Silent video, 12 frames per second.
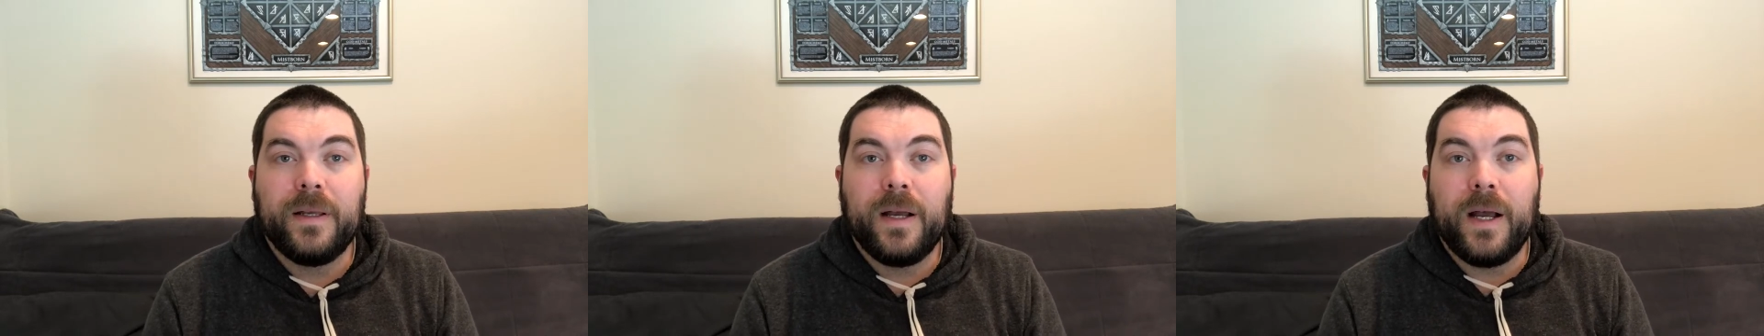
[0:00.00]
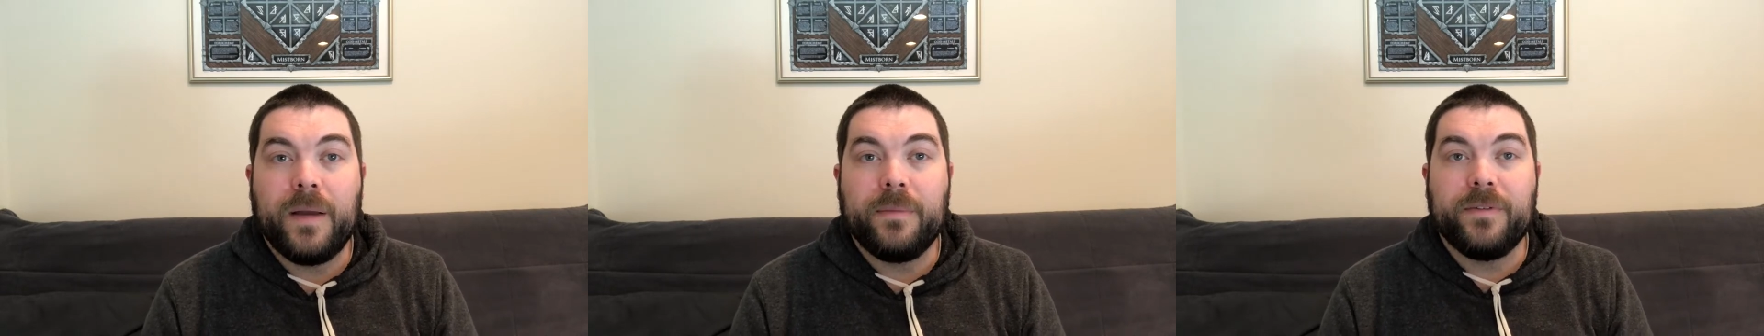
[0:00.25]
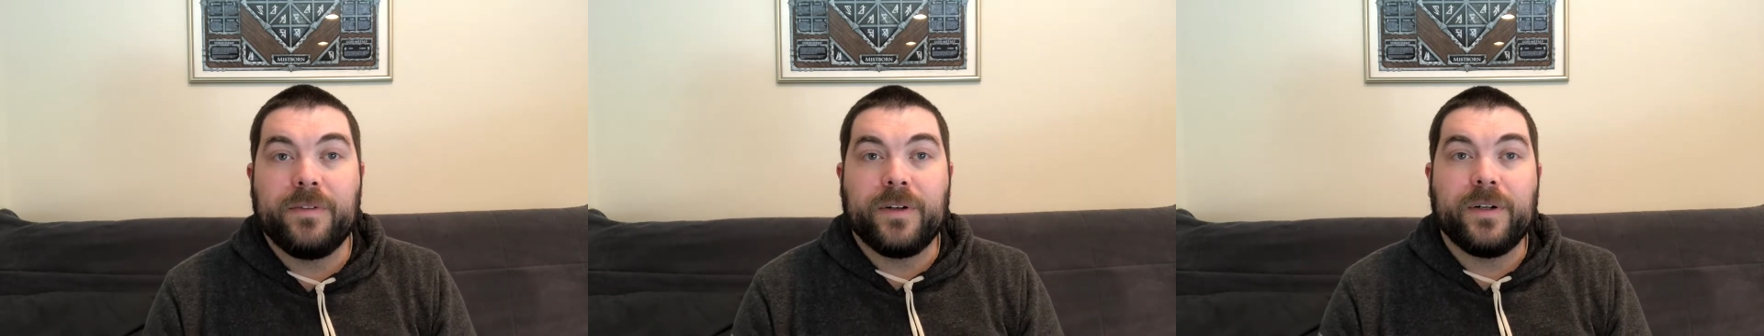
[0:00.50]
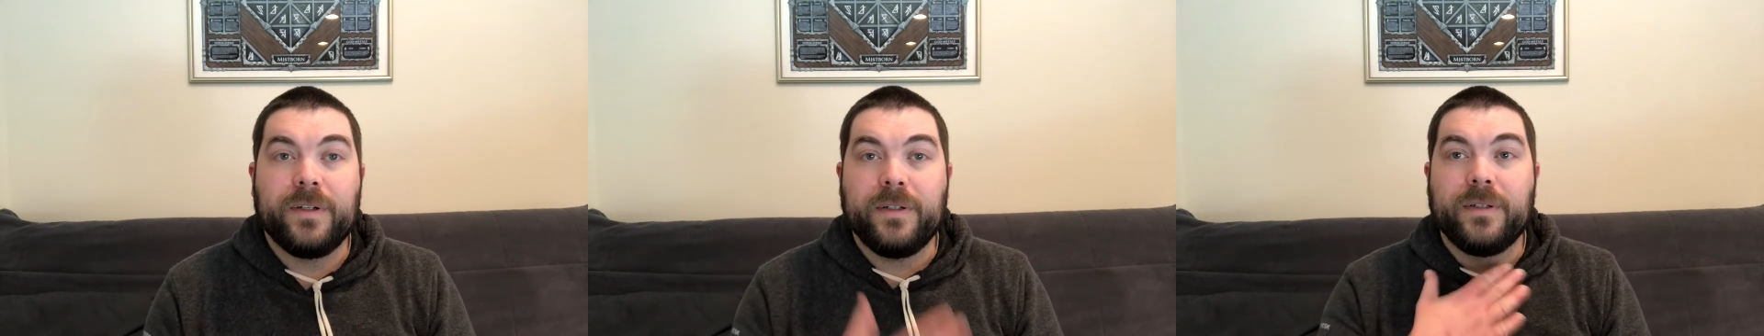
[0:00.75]
I'm
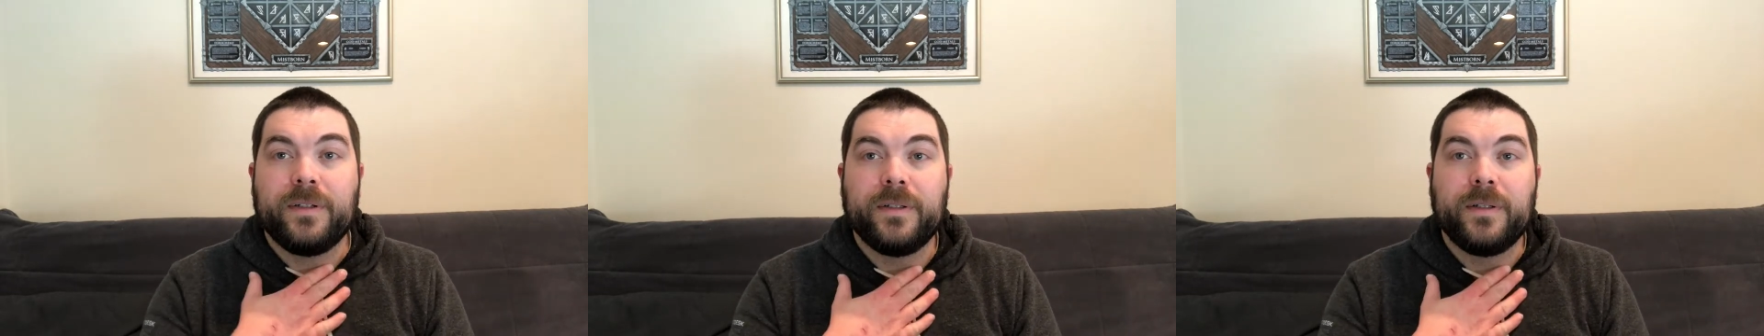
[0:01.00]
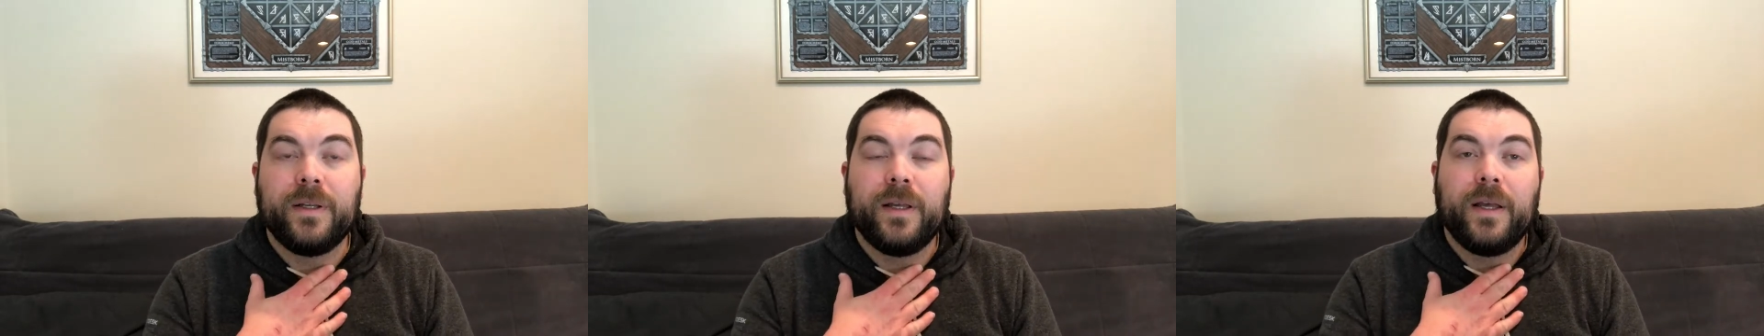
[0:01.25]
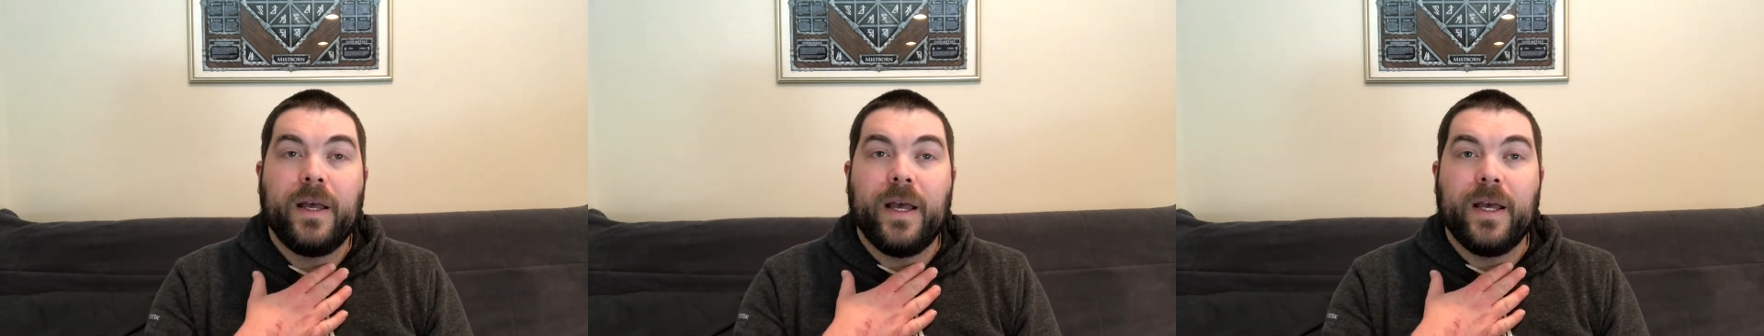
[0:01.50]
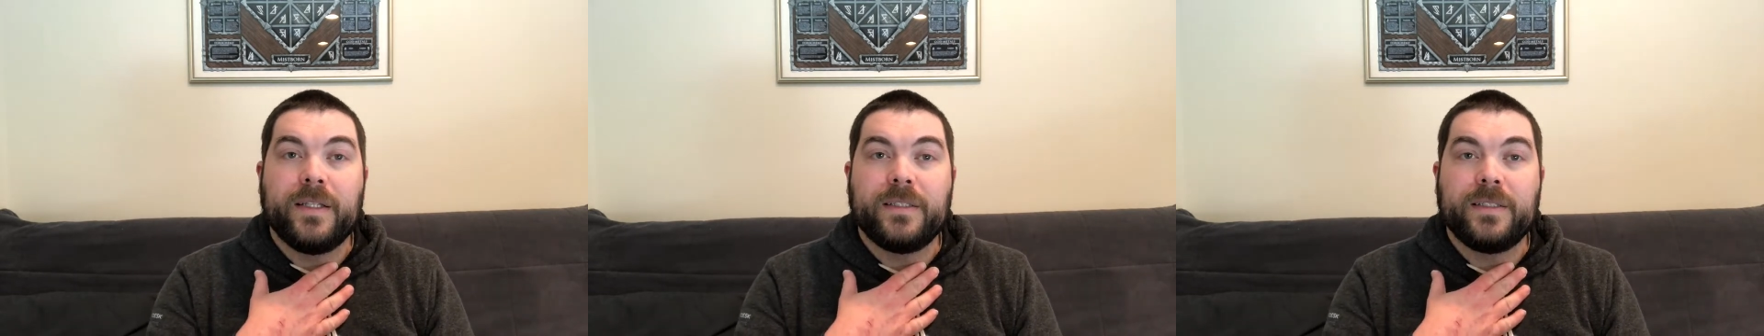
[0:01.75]
Navarre,
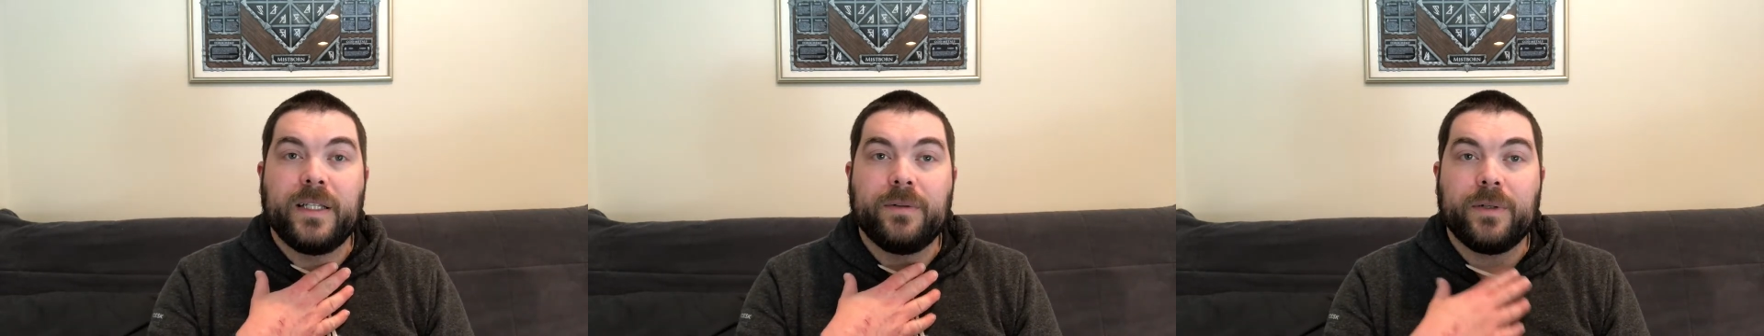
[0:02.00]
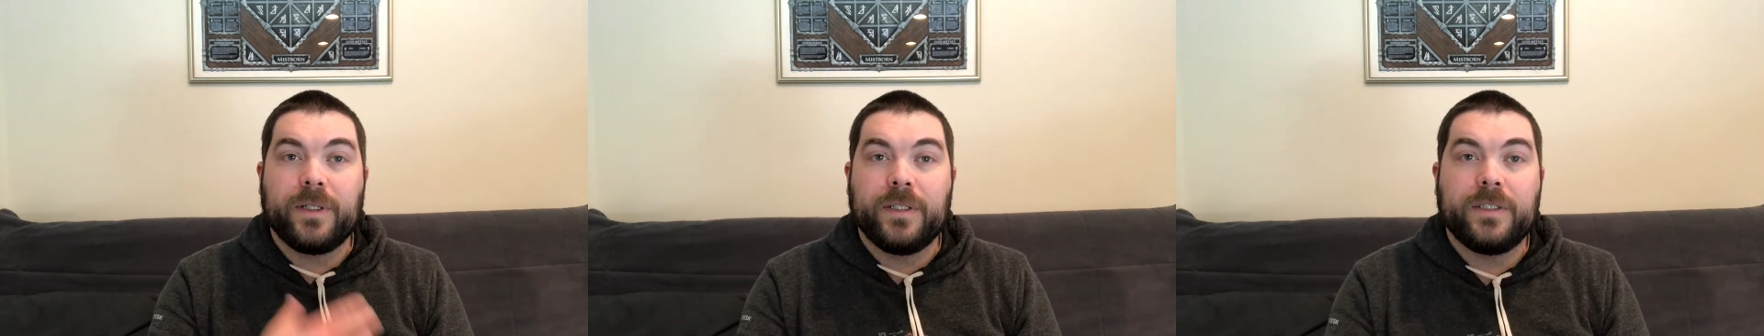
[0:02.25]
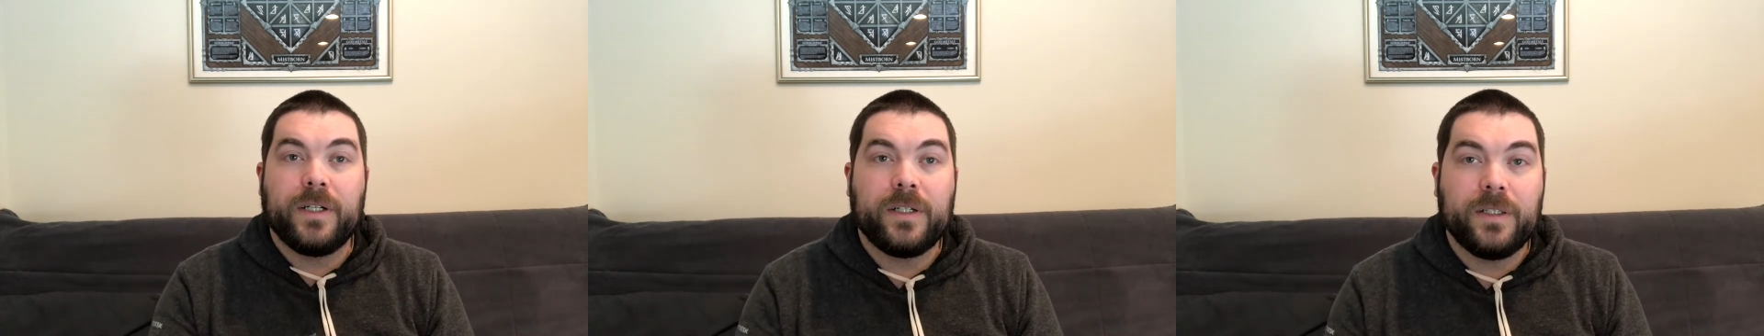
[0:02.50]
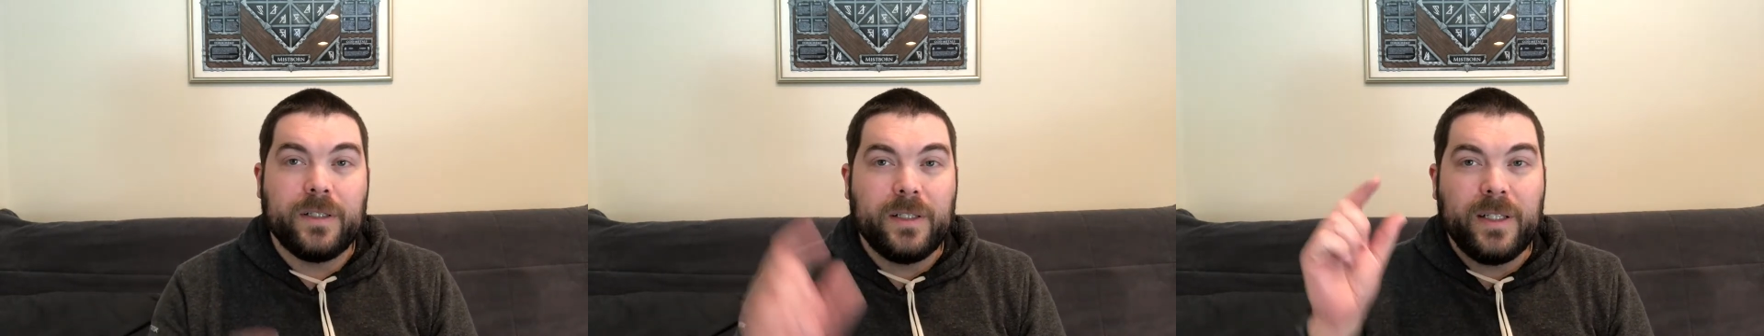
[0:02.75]
and today we're going to talk a
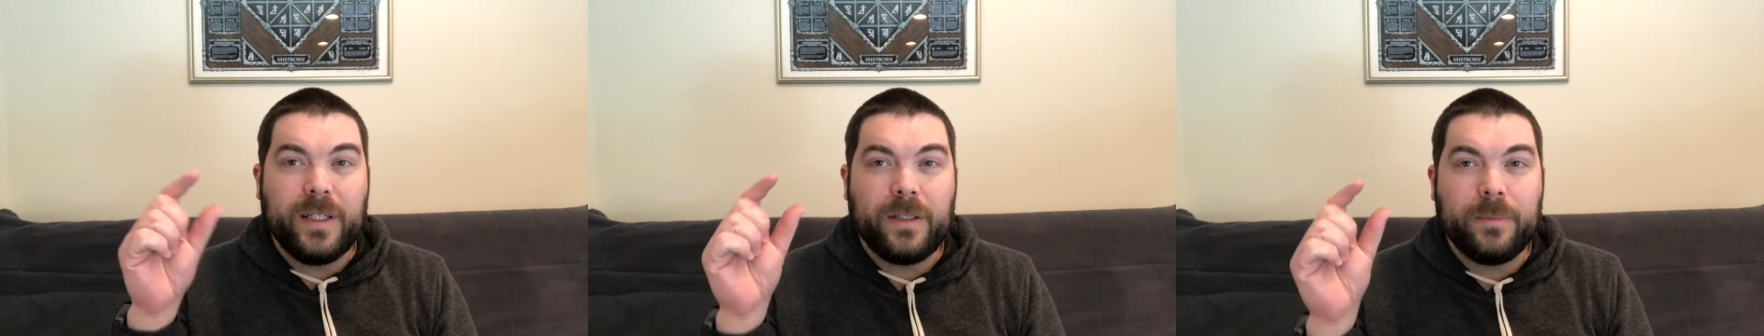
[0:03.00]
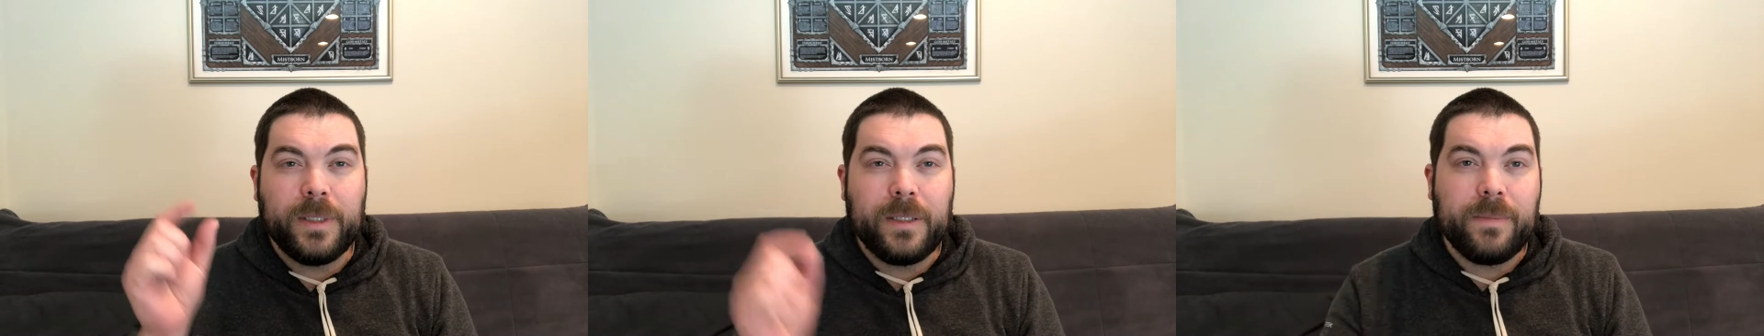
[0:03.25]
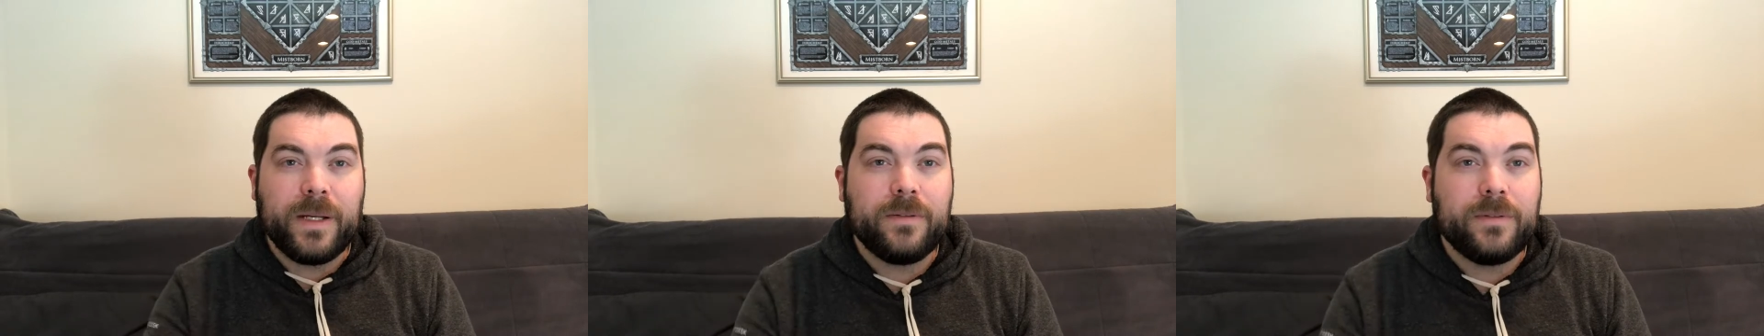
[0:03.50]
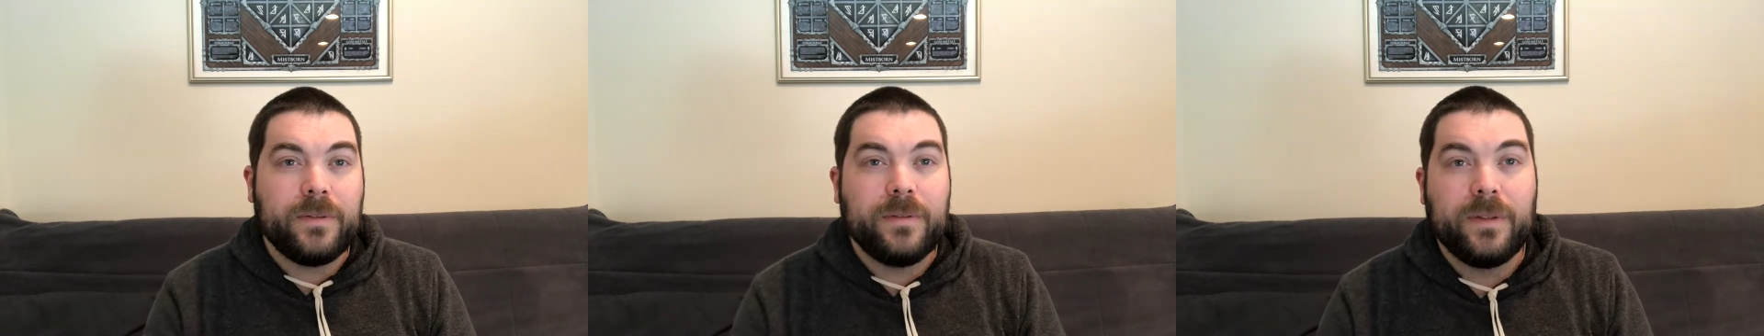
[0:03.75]
little bit about